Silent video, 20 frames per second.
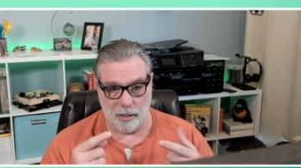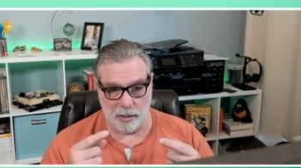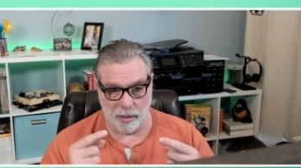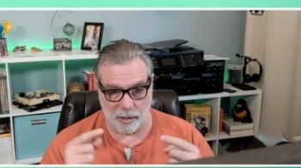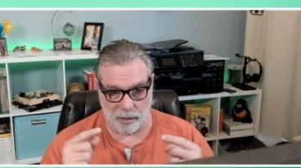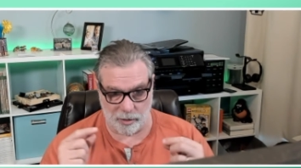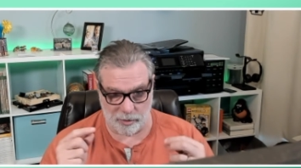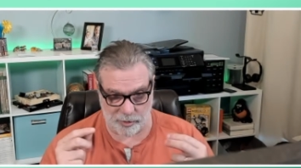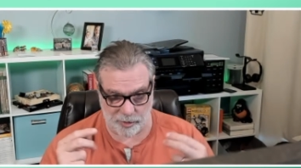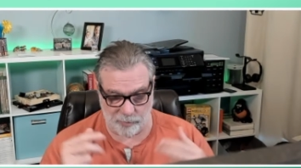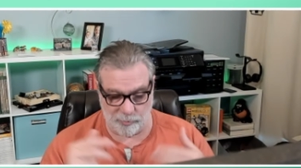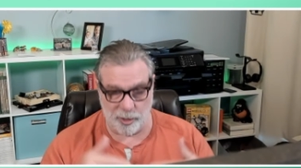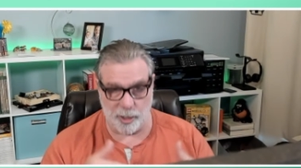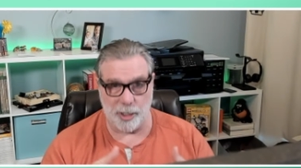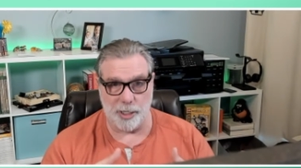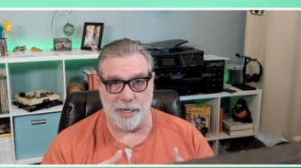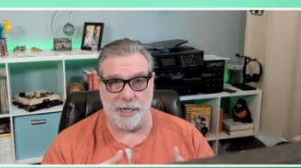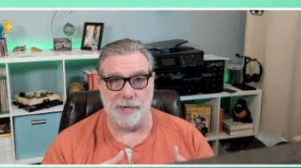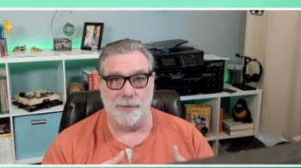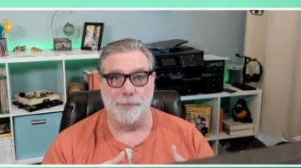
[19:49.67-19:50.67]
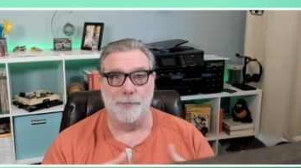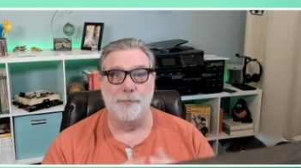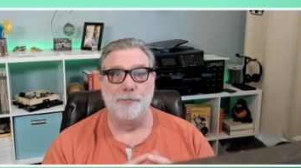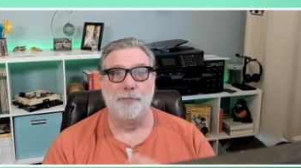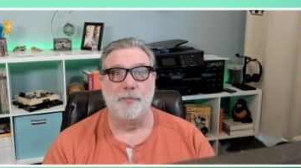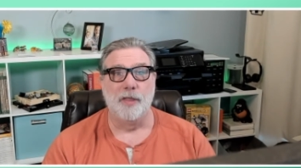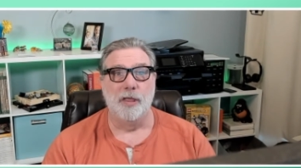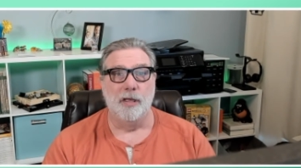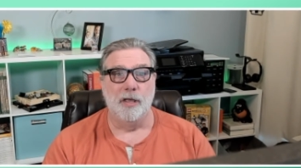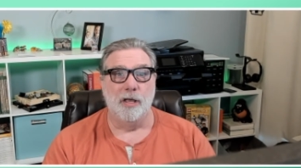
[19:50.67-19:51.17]
uh, community
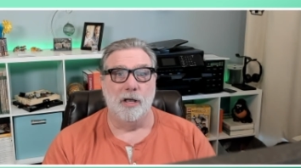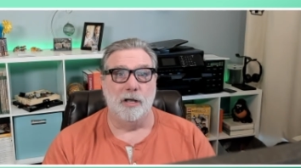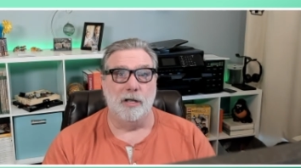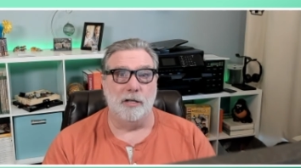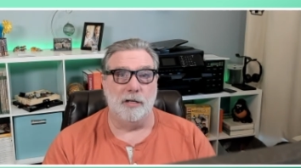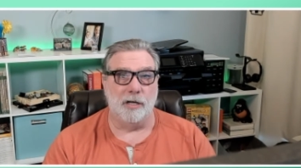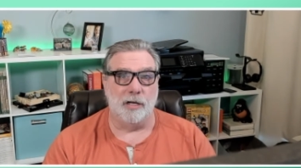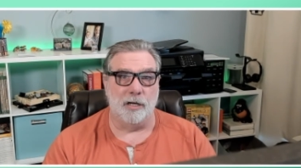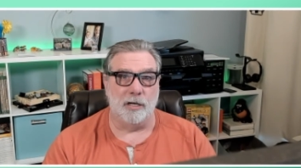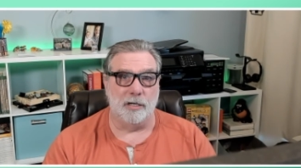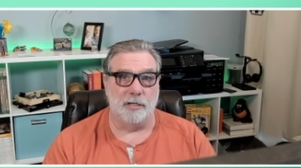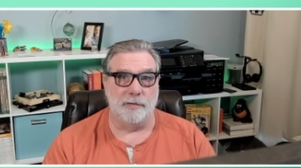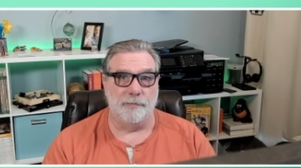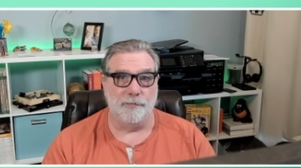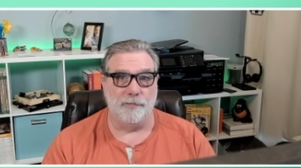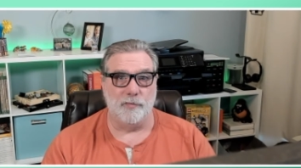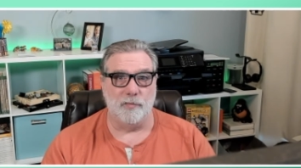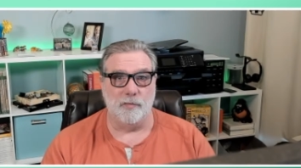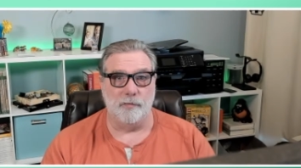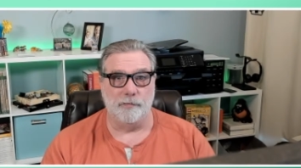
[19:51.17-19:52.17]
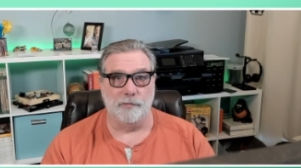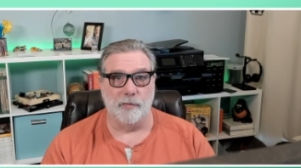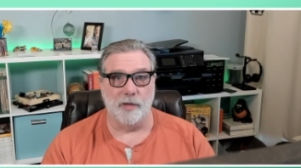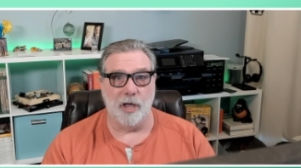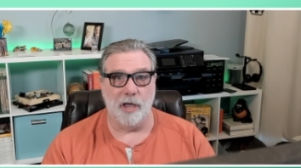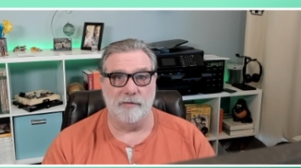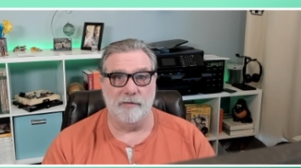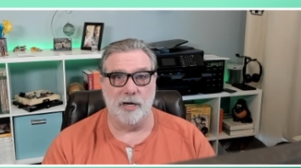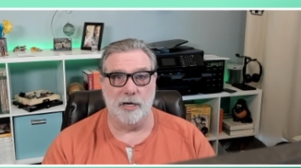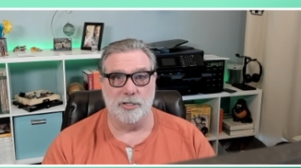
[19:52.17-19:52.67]
um,
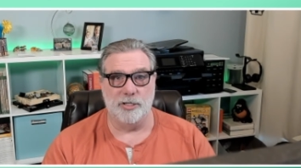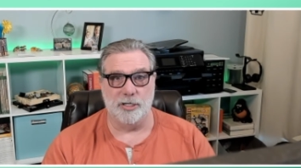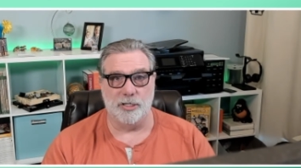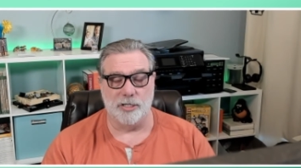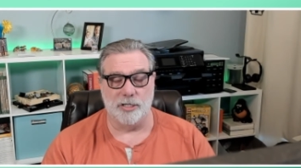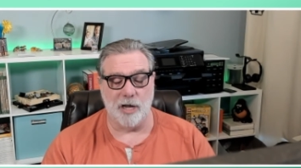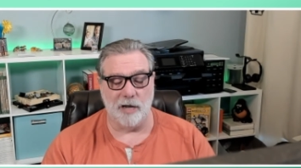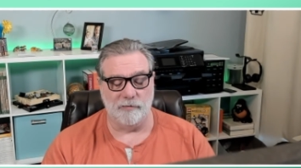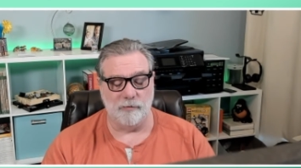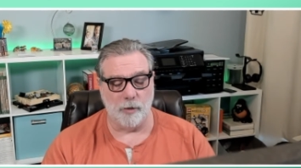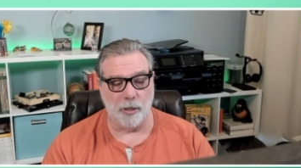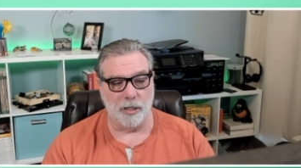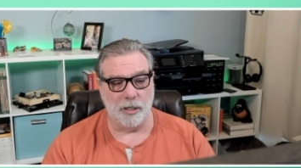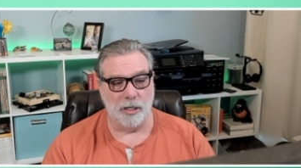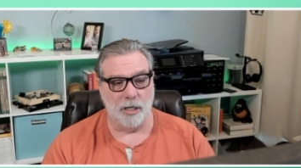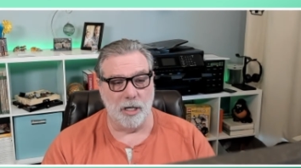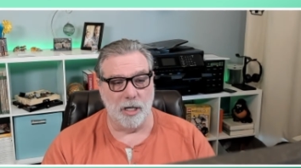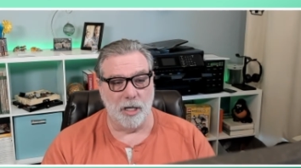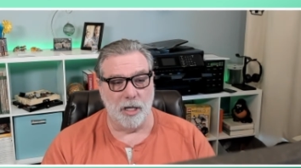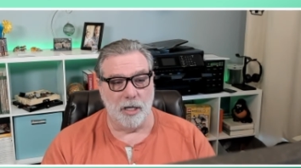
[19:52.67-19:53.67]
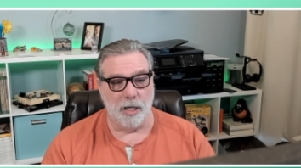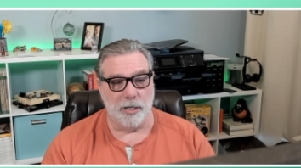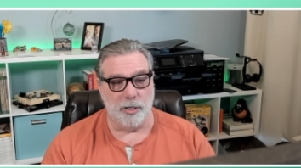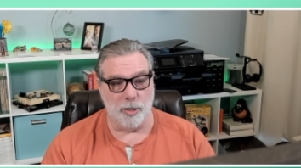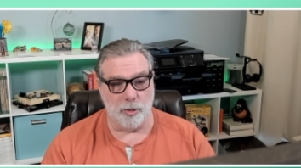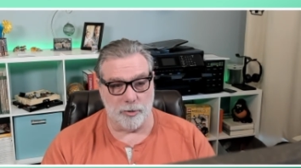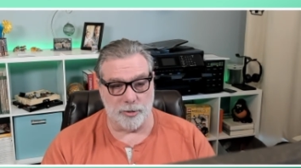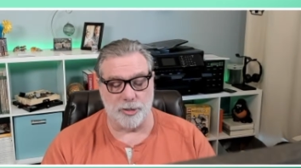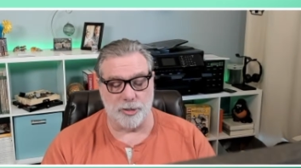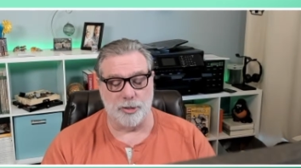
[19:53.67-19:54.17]
Evidentia Software
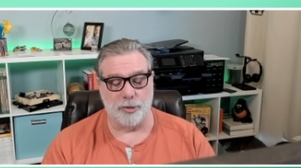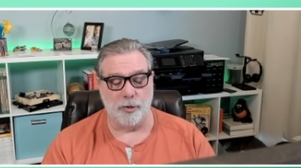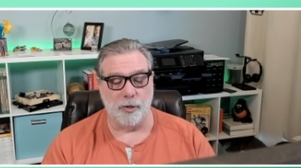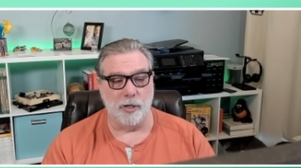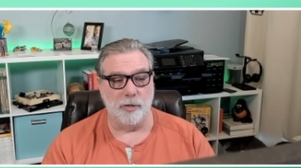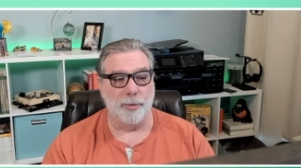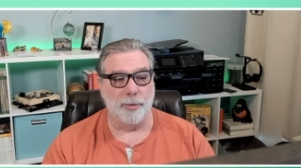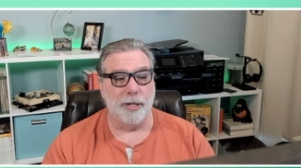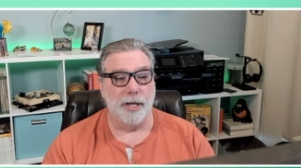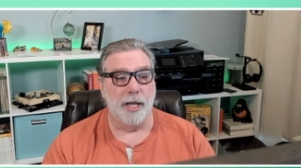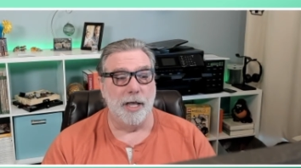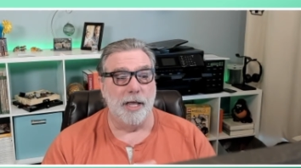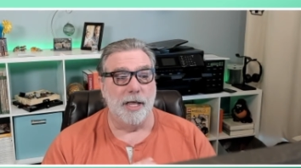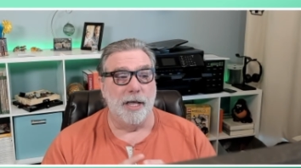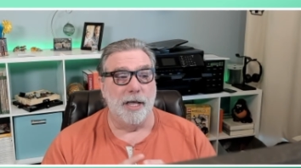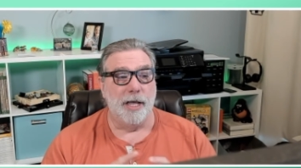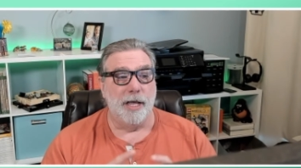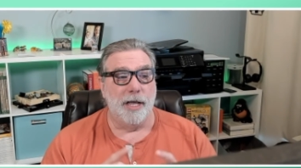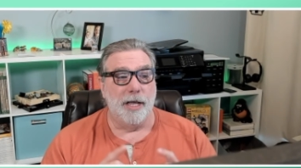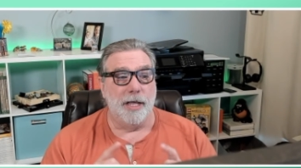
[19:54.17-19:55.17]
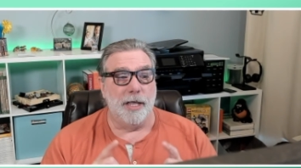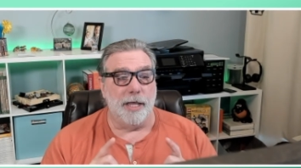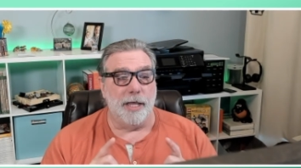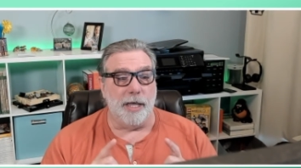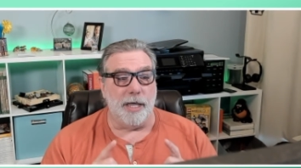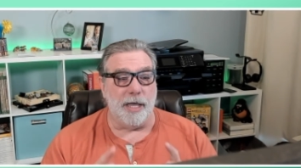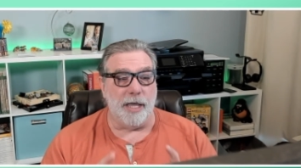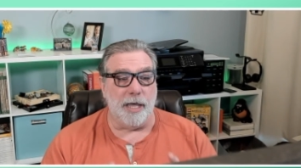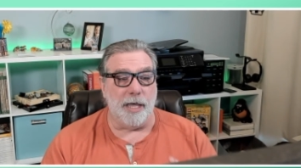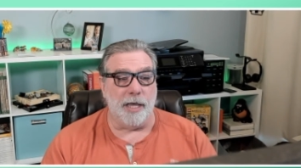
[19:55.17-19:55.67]
users group.
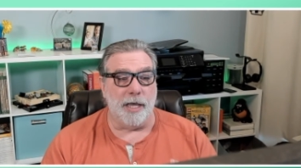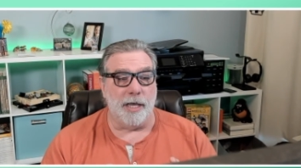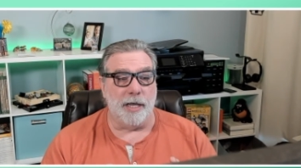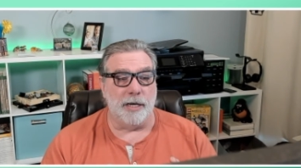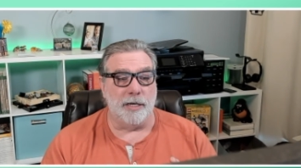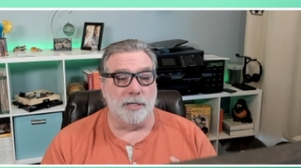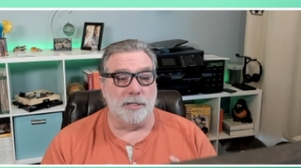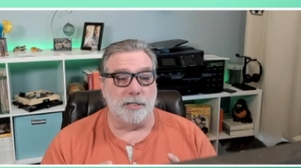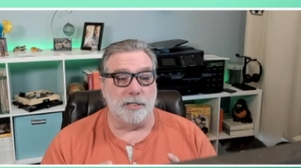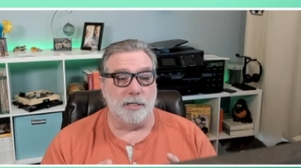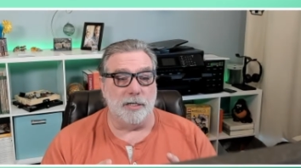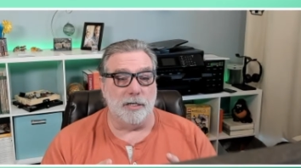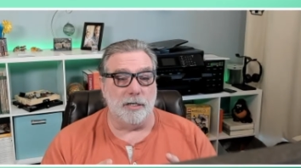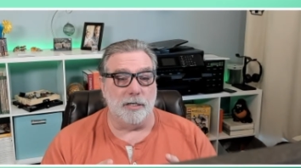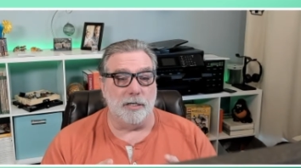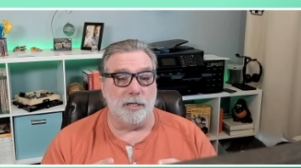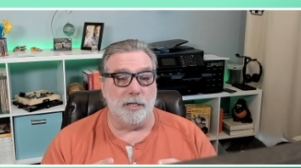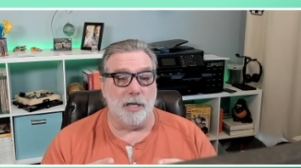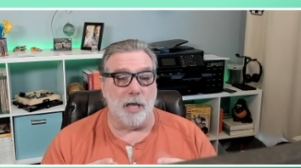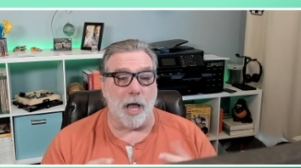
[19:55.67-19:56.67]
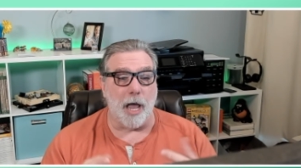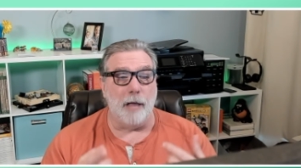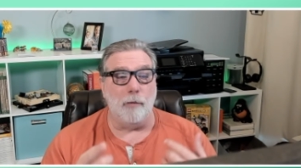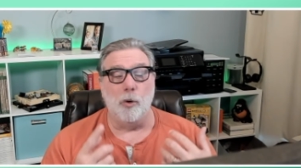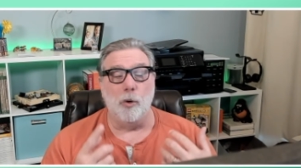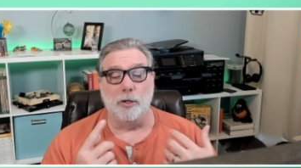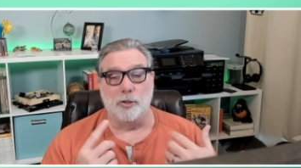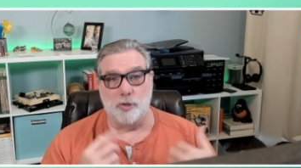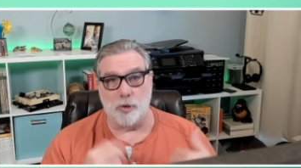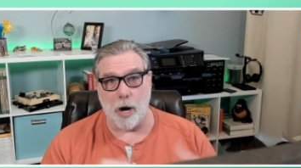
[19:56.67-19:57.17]
And I
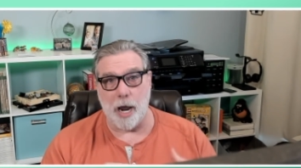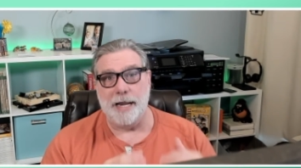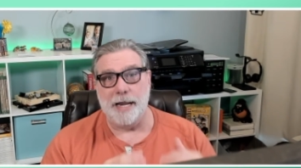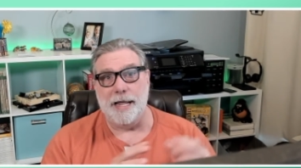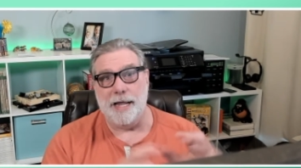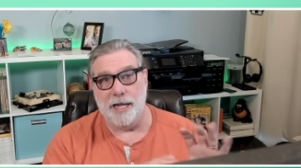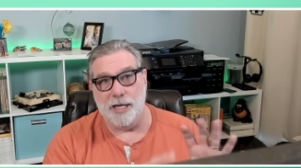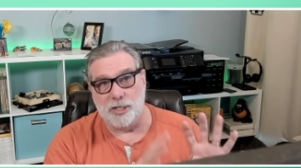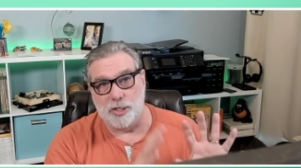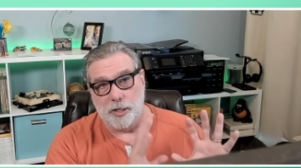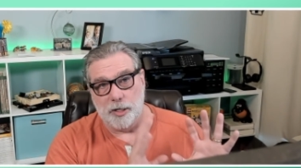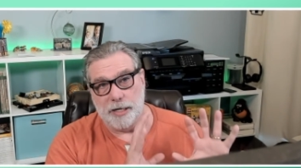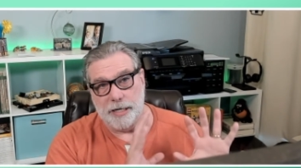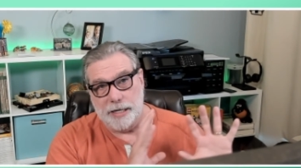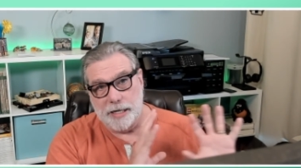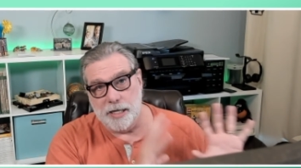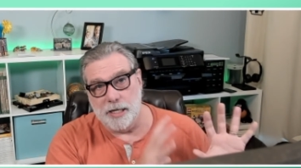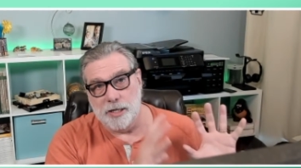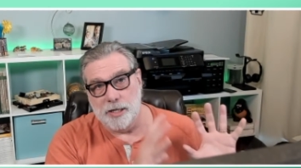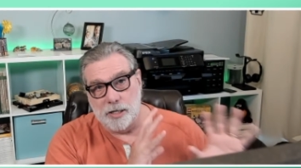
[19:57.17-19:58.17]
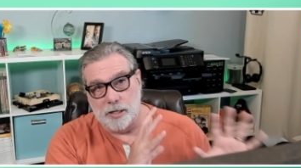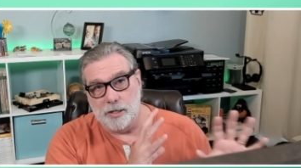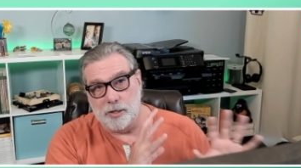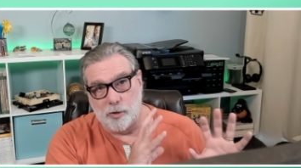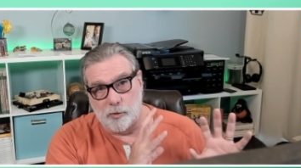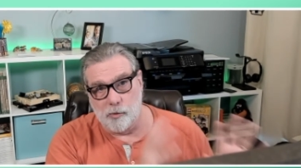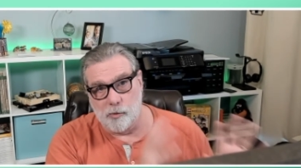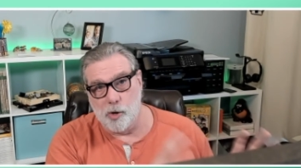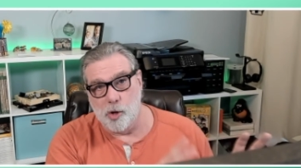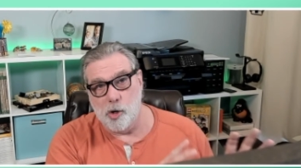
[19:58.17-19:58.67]
will try to answer it in the
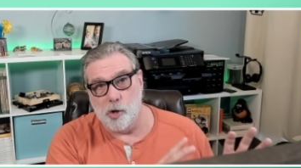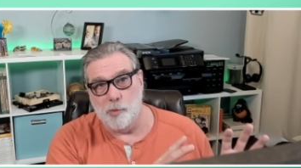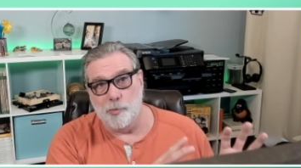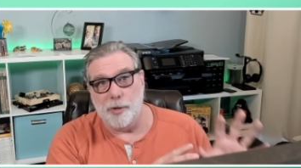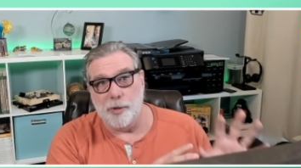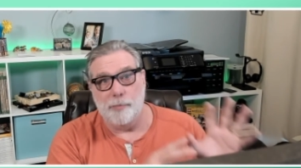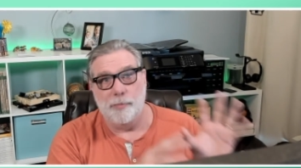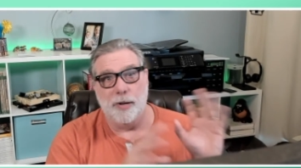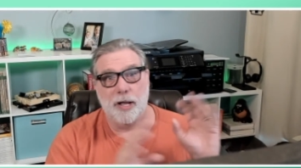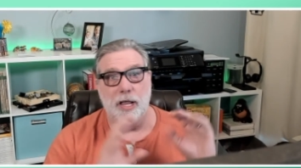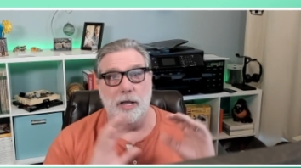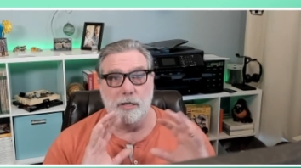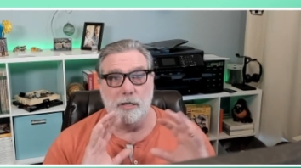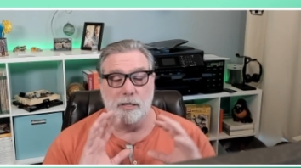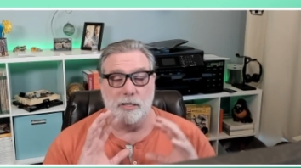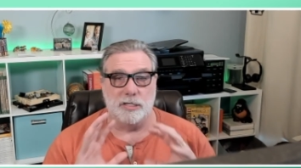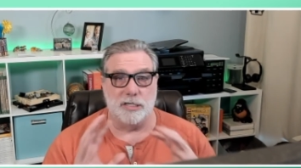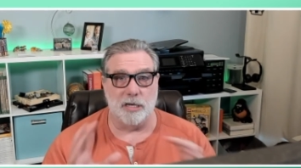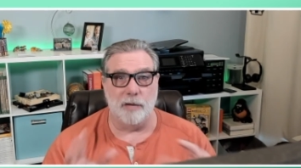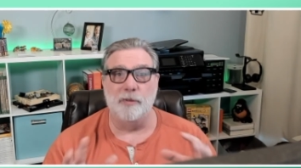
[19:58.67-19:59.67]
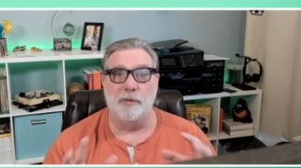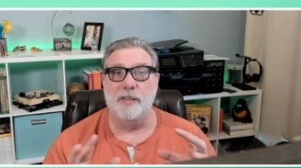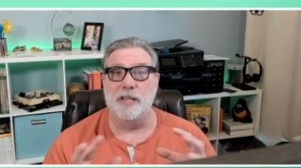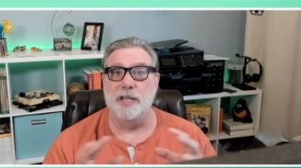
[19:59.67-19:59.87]
group, but some of